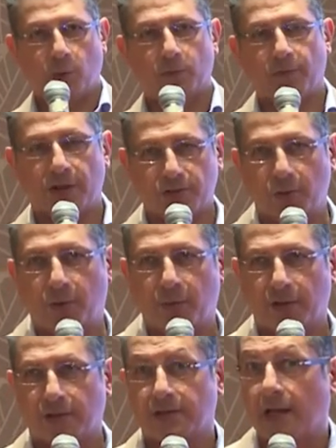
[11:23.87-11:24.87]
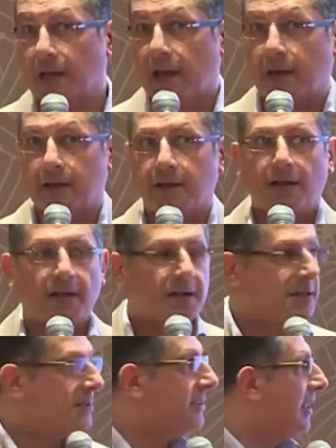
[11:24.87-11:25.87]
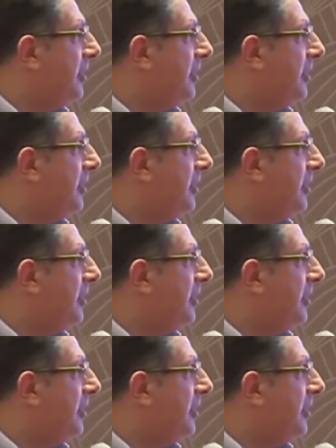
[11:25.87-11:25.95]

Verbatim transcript: owned by a supermarket. Again, they're